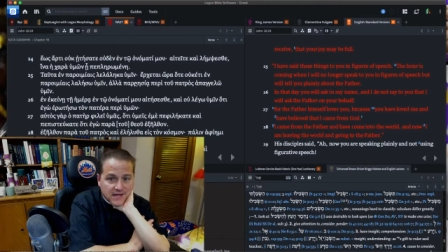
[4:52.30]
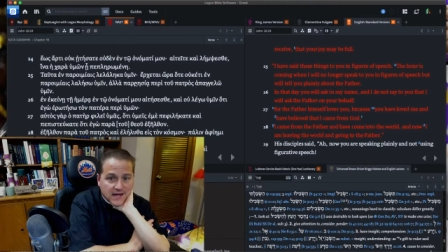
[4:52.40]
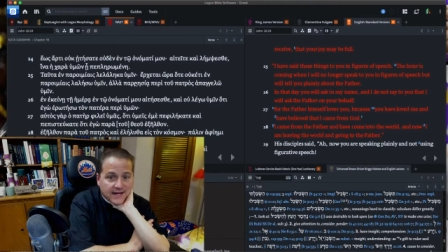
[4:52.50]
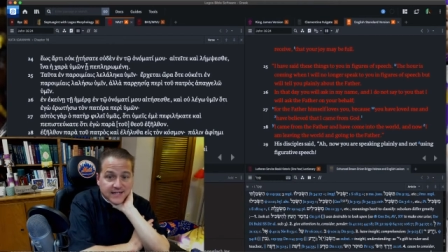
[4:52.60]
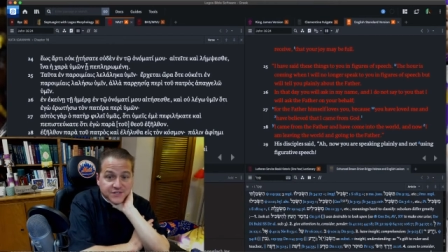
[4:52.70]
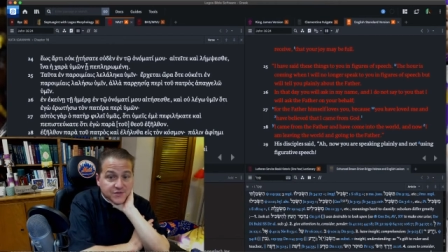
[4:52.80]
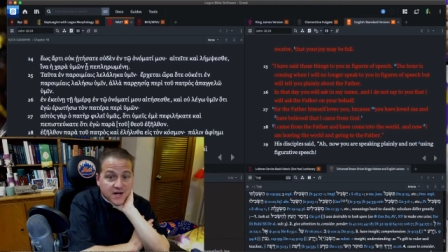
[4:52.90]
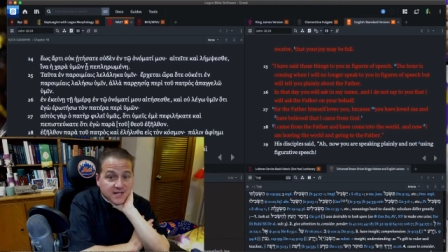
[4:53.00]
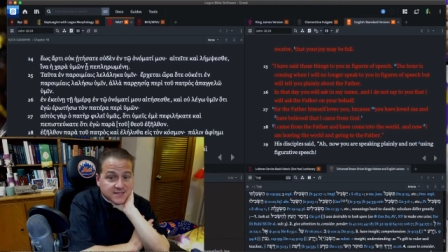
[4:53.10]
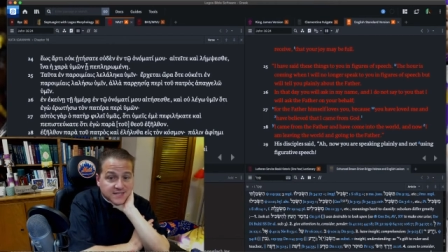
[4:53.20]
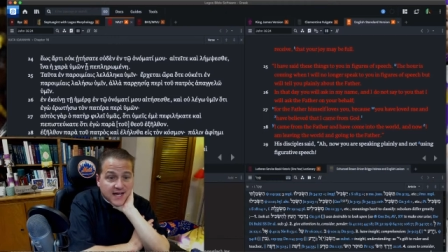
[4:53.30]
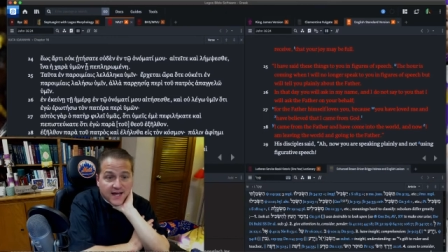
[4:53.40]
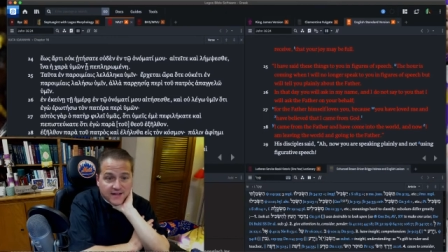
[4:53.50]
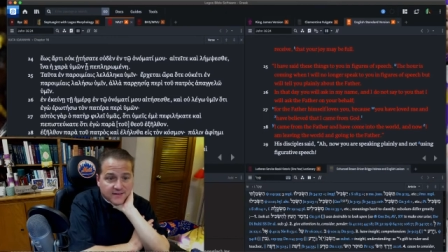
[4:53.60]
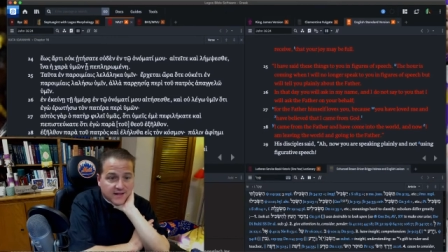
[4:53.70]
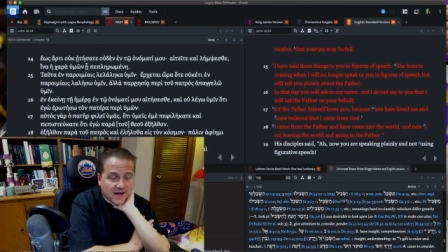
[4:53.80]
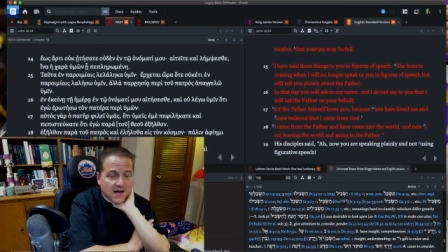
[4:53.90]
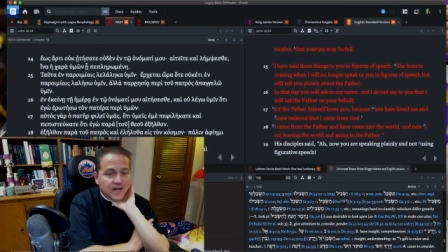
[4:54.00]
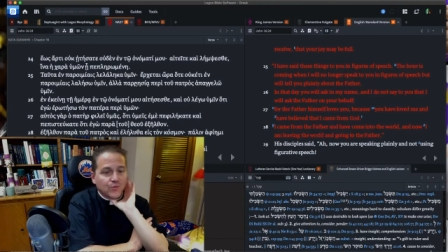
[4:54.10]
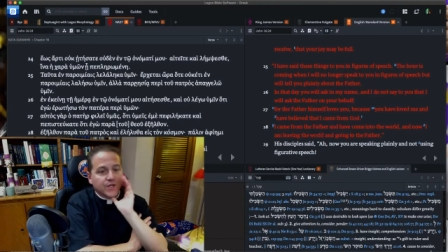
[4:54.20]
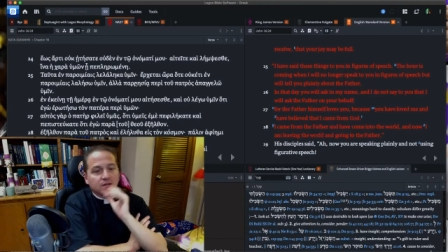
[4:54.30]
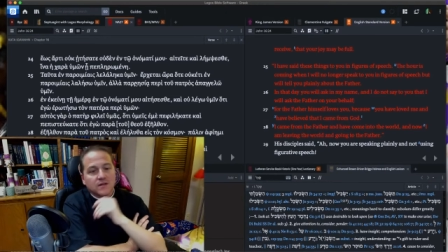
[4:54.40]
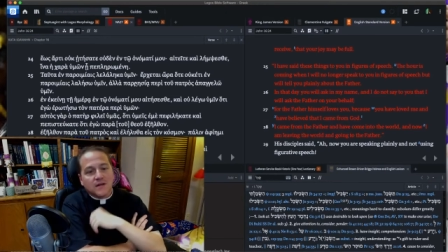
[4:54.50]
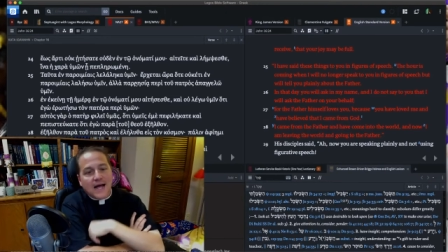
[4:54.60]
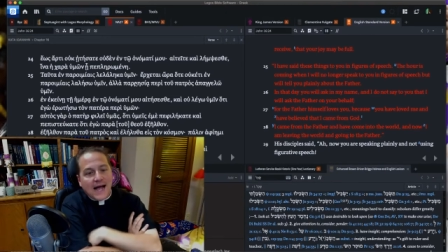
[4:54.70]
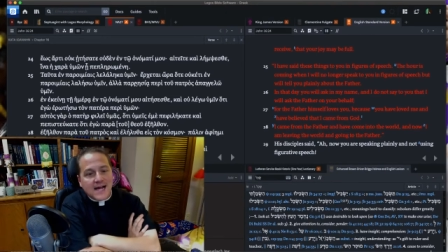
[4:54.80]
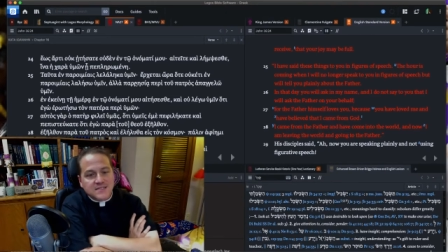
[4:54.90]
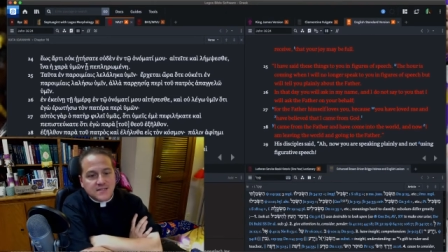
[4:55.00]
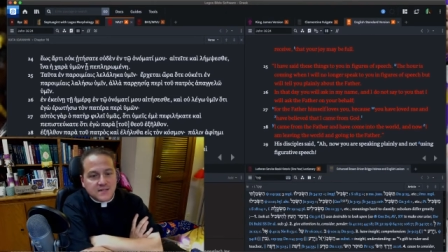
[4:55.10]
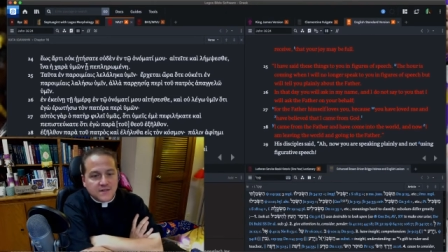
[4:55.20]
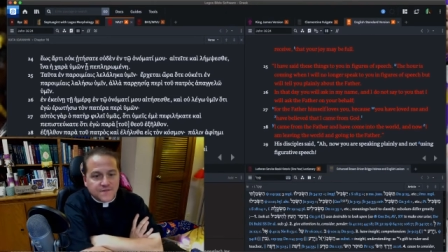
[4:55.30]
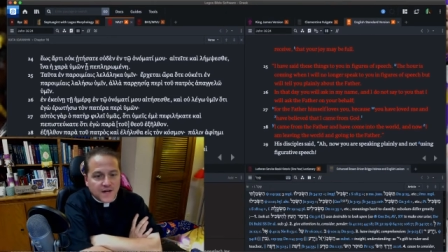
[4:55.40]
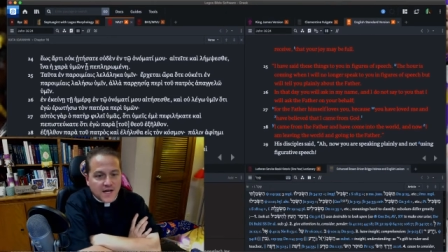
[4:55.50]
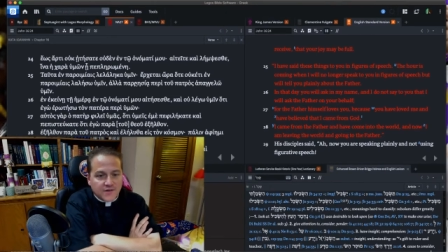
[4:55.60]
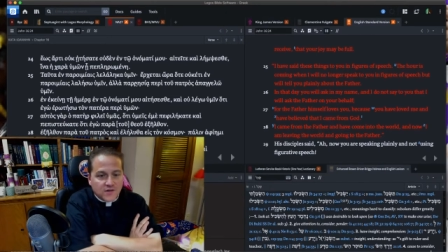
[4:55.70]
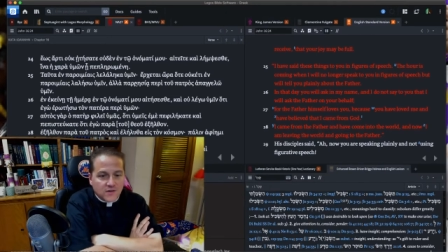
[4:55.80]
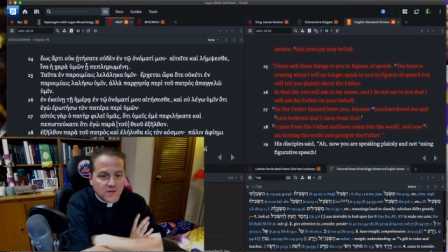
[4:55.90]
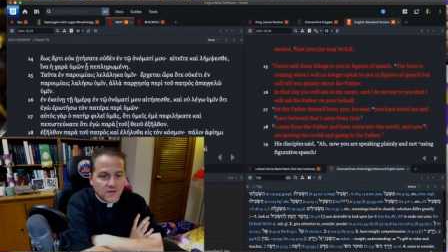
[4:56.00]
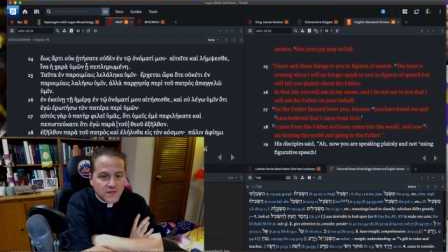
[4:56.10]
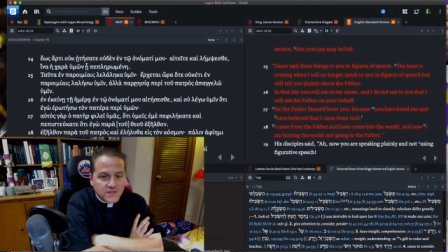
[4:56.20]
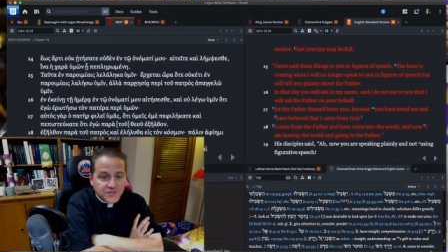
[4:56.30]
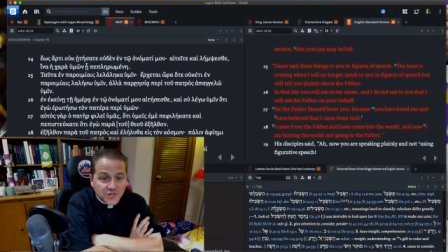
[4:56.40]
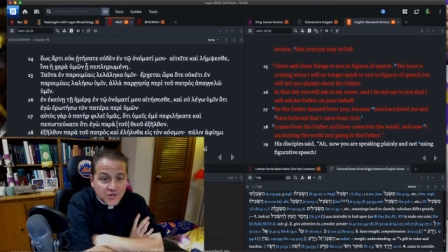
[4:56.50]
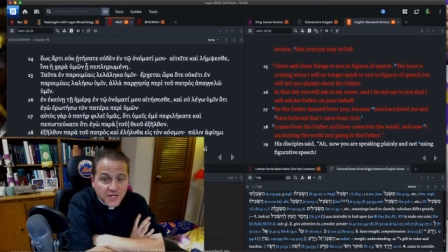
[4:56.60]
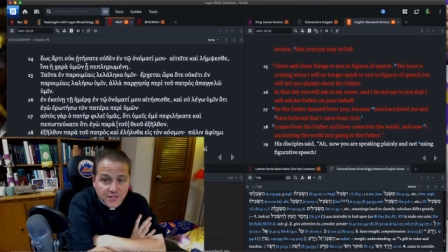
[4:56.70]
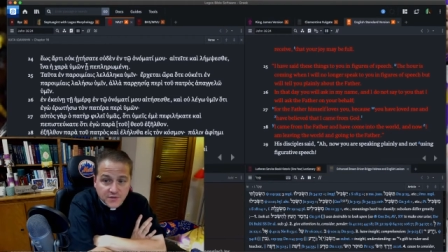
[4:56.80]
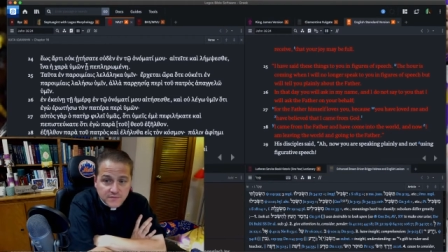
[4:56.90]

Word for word: And I do not say that I will ask the Father concerning you.